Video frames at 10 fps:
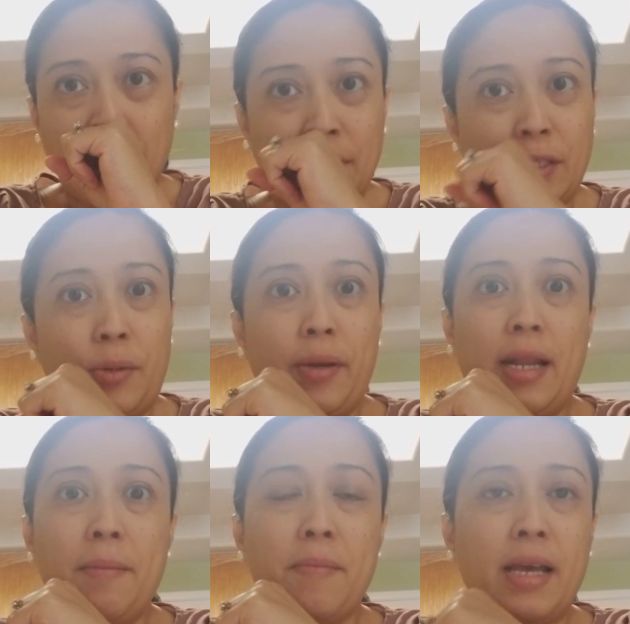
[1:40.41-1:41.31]
So when
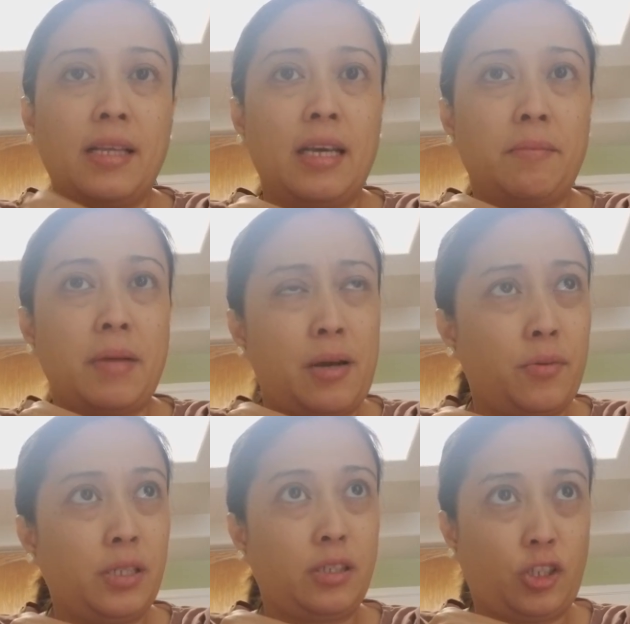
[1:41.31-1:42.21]
I met him, I
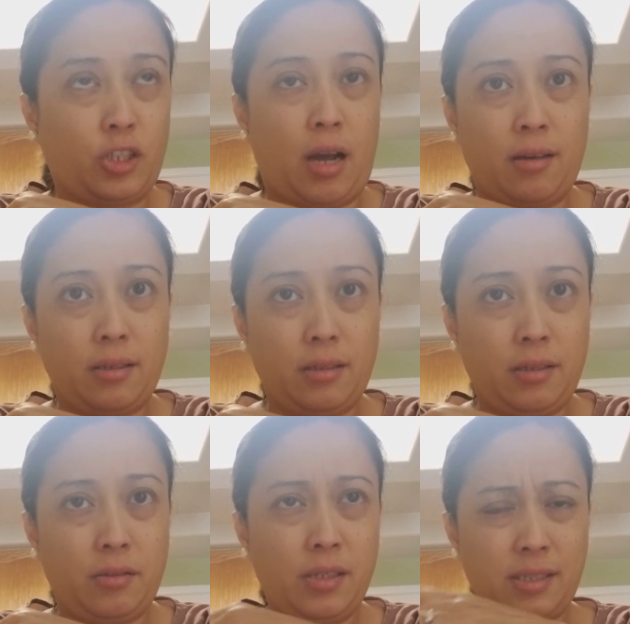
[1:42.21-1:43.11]
was shocked.
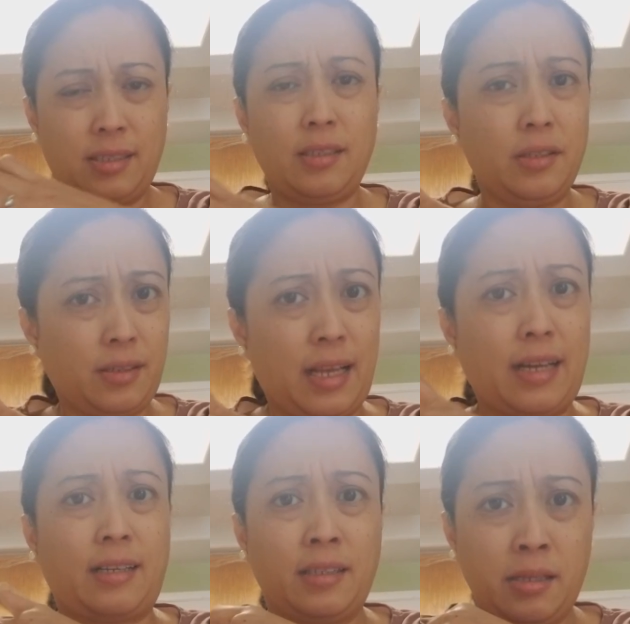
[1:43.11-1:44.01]
He still looked
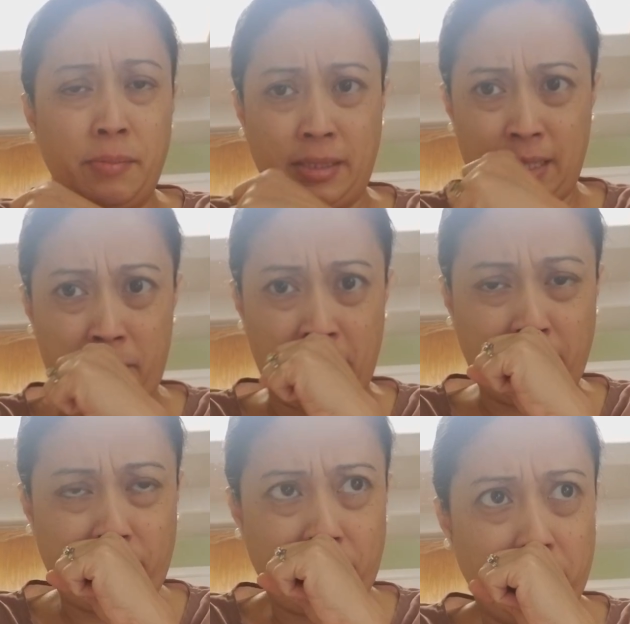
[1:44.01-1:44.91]
like a little bit sick,
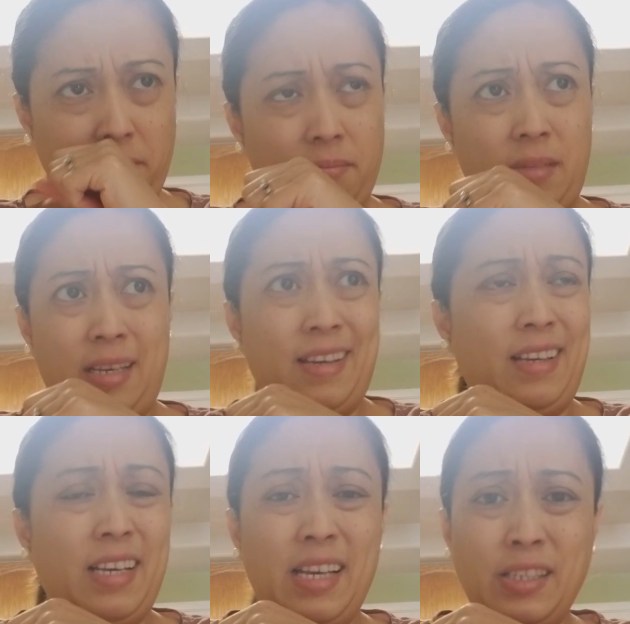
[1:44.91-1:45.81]
but
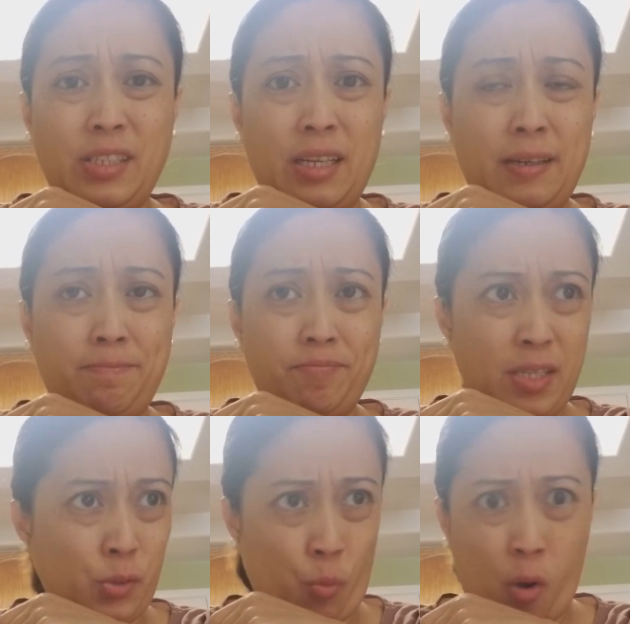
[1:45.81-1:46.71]
he's
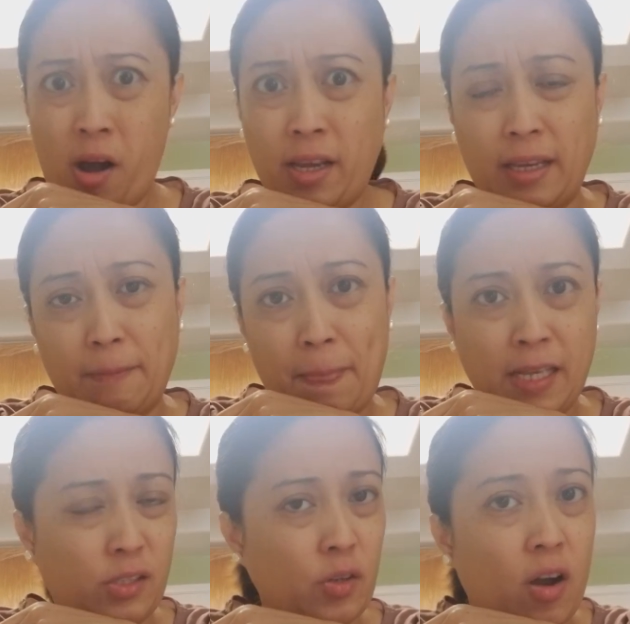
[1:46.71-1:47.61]
walking,
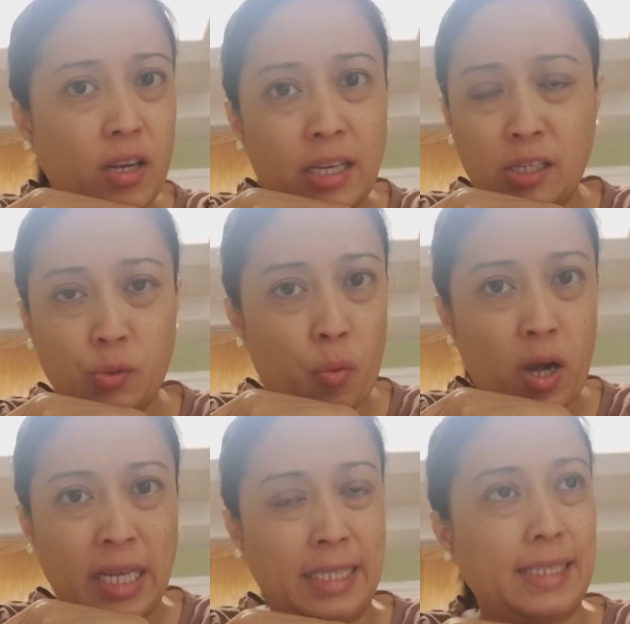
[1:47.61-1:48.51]
he's talking, he's
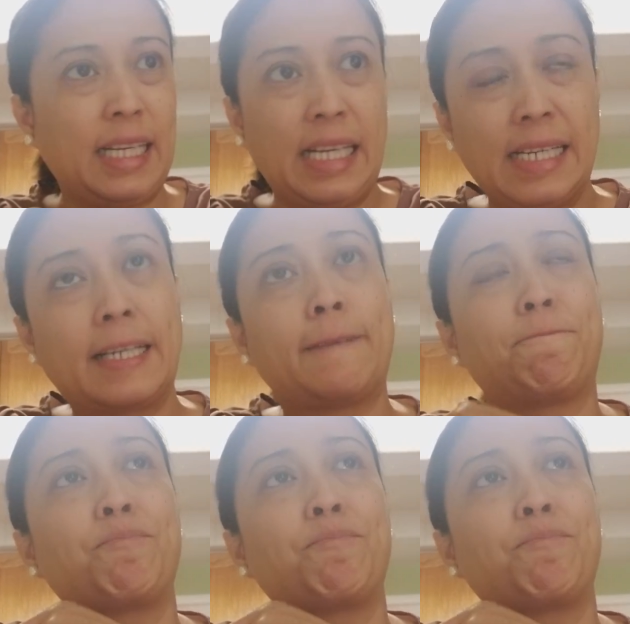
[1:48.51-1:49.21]
walking, he's eating.